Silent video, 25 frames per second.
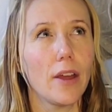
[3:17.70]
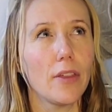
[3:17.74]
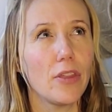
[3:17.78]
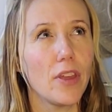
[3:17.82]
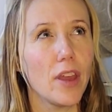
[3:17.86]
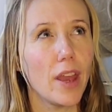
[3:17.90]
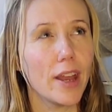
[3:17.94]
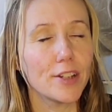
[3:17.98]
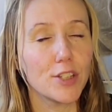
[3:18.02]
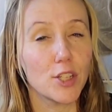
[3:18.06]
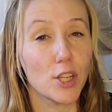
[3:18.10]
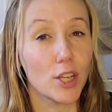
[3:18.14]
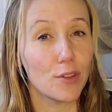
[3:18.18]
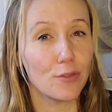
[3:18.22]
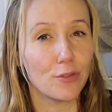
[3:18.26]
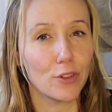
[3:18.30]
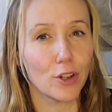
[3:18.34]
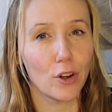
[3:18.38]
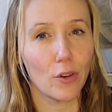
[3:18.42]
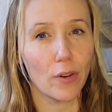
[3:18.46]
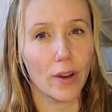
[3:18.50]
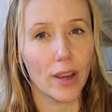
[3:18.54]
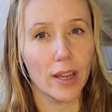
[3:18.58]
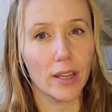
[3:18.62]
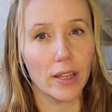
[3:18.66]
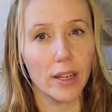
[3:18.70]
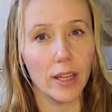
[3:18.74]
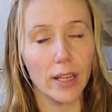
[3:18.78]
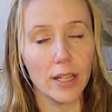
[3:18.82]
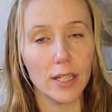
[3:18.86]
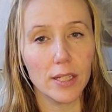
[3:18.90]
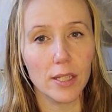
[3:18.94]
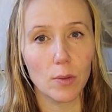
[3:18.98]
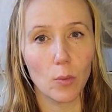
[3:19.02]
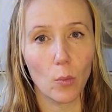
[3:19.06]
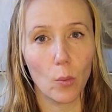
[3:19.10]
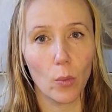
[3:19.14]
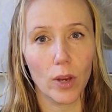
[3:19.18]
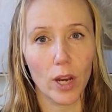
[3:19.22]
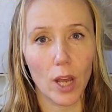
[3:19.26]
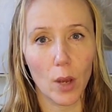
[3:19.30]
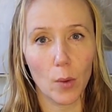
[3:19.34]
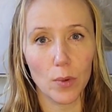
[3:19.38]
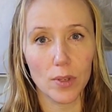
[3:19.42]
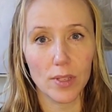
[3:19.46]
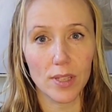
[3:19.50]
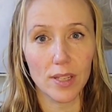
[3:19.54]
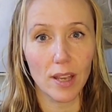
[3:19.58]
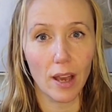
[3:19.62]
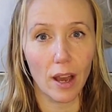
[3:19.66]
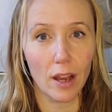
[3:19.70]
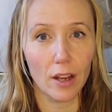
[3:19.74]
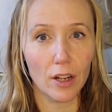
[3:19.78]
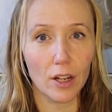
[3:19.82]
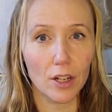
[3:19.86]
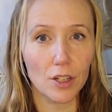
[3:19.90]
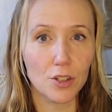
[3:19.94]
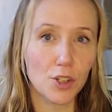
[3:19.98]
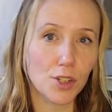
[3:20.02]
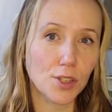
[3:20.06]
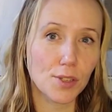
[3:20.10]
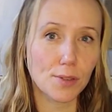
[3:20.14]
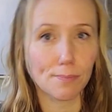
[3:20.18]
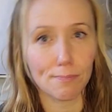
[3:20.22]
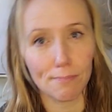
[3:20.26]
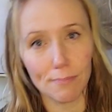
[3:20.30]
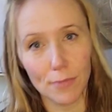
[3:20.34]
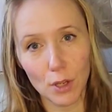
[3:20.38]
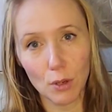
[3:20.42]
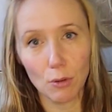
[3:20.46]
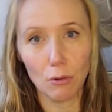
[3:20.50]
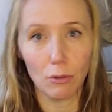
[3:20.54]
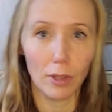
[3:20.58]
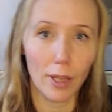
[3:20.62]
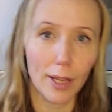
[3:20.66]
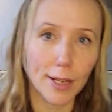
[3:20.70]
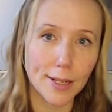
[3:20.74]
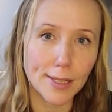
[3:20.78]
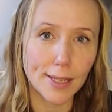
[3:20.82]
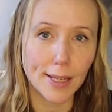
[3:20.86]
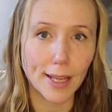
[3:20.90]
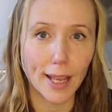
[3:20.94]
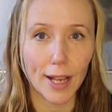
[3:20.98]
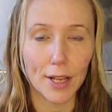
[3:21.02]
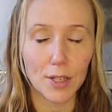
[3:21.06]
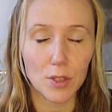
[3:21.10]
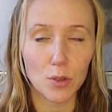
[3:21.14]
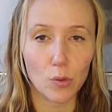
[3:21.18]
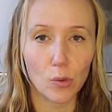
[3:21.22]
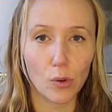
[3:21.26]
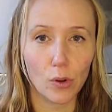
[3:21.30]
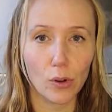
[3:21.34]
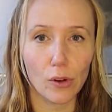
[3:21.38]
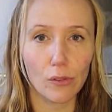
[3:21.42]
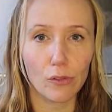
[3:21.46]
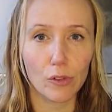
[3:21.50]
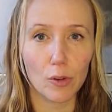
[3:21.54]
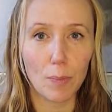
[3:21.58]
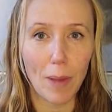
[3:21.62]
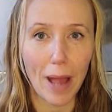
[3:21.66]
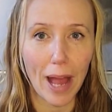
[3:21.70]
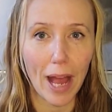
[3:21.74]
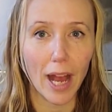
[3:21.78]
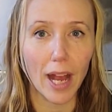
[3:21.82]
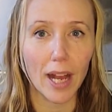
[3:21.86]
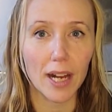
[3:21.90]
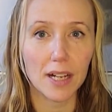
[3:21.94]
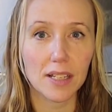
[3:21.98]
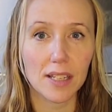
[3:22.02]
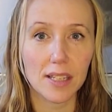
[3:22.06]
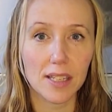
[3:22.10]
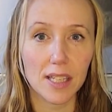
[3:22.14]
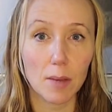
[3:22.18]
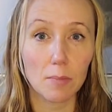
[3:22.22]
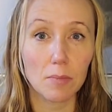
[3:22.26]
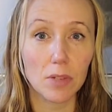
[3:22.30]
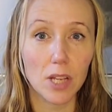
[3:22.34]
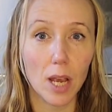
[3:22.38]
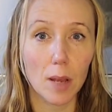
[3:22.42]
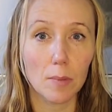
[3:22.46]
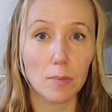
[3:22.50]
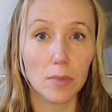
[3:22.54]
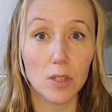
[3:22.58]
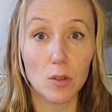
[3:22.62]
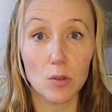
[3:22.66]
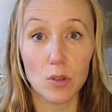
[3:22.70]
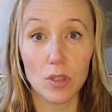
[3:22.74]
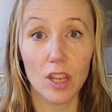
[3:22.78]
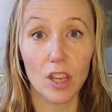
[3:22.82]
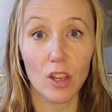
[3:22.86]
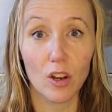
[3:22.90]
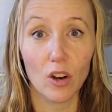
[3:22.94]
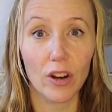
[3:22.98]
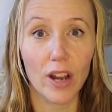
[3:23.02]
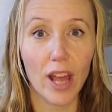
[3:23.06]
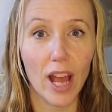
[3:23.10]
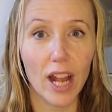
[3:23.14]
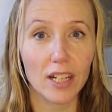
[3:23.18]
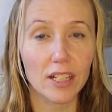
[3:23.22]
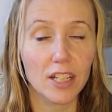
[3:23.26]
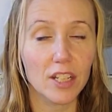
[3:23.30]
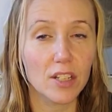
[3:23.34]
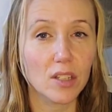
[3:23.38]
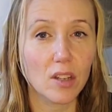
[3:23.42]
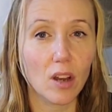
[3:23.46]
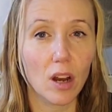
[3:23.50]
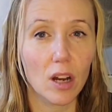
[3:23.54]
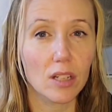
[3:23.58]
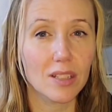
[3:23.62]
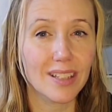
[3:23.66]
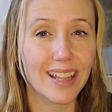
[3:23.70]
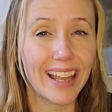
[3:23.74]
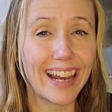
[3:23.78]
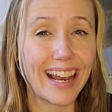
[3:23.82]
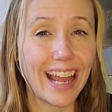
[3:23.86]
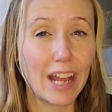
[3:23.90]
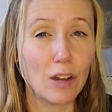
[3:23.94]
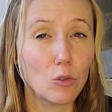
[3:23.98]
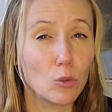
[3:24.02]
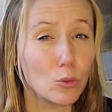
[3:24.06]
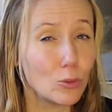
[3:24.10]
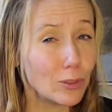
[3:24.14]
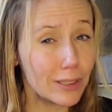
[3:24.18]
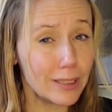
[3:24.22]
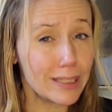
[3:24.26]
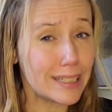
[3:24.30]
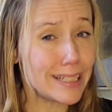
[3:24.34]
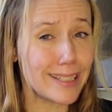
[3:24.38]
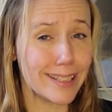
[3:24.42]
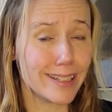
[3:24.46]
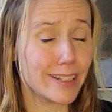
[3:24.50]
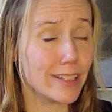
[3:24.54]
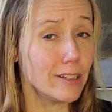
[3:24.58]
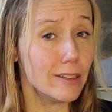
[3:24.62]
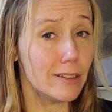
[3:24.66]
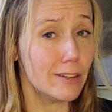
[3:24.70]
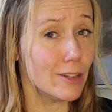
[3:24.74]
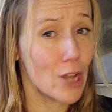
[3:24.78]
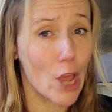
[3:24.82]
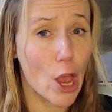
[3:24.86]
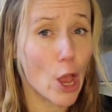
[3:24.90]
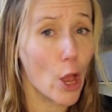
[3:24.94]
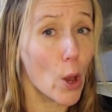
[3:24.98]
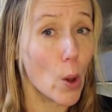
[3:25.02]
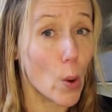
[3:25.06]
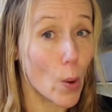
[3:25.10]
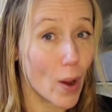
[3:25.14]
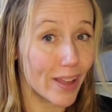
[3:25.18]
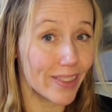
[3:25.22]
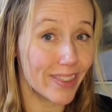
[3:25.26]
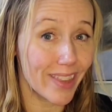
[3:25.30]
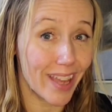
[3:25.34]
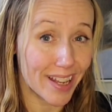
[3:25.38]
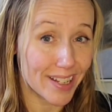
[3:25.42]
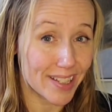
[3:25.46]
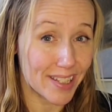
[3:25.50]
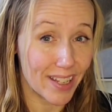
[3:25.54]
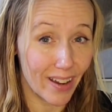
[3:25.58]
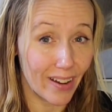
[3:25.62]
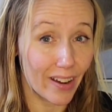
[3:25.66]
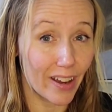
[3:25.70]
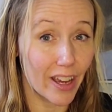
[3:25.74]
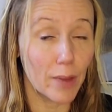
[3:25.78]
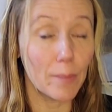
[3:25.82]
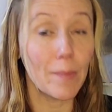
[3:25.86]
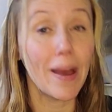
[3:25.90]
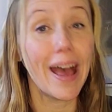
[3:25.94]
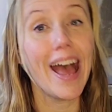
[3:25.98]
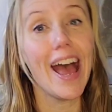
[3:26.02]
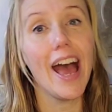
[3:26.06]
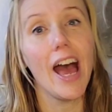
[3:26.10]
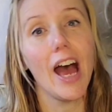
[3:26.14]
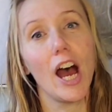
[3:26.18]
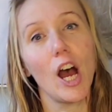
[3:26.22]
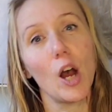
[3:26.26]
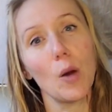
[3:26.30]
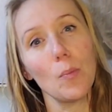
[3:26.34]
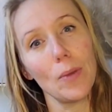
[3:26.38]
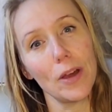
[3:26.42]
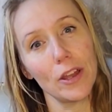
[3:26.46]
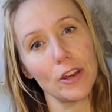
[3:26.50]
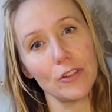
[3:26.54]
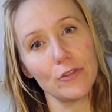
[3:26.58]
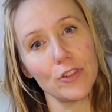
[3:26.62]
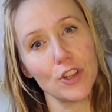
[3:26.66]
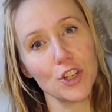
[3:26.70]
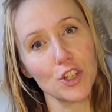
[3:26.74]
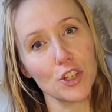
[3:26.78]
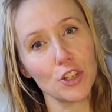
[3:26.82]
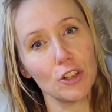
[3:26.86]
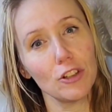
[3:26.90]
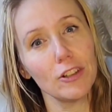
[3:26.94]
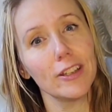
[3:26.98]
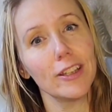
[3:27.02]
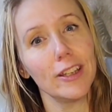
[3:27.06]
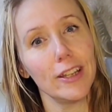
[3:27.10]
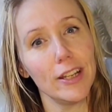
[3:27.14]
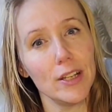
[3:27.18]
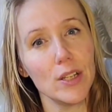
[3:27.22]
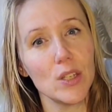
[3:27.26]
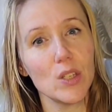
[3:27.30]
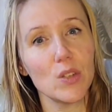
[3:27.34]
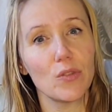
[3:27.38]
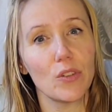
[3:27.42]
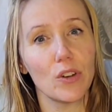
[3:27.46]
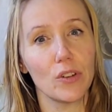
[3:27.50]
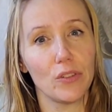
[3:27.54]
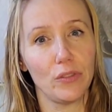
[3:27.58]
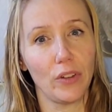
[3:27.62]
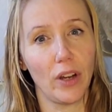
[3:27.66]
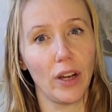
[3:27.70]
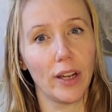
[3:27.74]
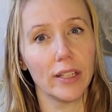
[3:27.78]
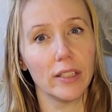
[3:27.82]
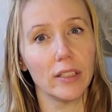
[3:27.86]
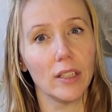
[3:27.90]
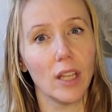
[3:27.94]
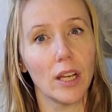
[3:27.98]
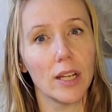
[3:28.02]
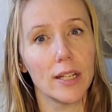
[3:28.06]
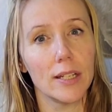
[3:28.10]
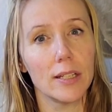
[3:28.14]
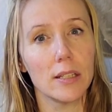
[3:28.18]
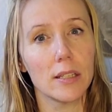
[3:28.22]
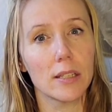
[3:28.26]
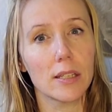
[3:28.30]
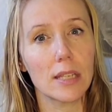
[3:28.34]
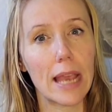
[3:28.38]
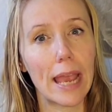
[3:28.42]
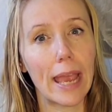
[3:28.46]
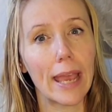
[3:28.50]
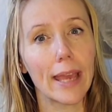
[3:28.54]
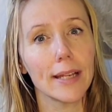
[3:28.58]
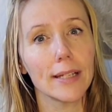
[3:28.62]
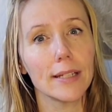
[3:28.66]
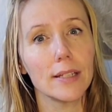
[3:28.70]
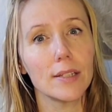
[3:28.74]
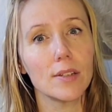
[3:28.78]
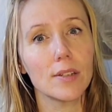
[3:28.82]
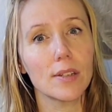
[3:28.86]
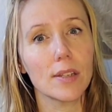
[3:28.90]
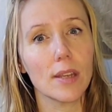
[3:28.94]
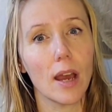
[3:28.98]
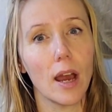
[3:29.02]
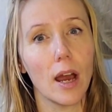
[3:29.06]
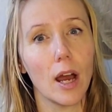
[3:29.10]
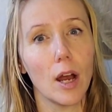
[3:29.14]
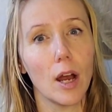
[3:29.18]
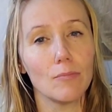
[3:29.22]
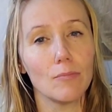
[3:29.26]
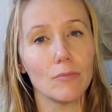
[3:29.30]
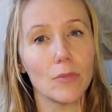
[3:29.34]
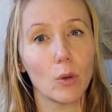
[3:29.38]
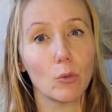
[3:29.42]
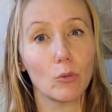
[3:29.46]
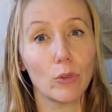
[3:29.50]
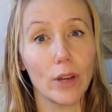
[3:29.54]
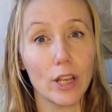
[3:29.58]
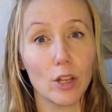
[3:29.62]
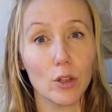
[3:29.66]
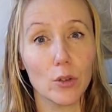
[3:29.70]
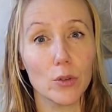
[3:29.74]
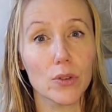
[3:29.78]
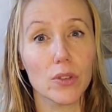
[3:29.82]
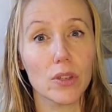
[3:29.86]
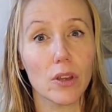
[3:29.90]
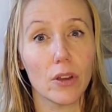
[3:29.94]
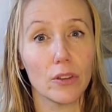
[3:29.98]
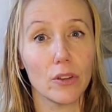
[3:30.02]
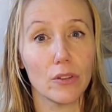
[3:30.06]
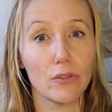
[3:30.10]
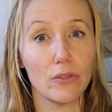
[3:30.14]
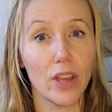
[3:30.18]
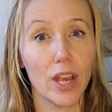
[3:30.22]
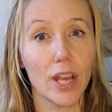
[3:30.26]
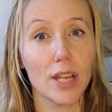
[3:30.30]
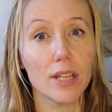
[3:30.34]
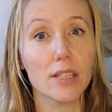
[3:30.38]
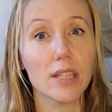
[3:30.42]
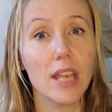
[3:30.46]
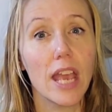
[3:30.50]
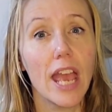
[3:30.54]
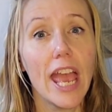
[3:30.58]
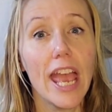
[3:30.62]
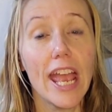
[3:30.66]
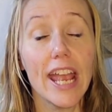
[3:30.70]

think I took it for granted when I was younger, just utilizing castor oil for packs and sometimes using it on acne and scars. And I really didn't know at that time how beneficial it is for fine lines and wrinkles on the face.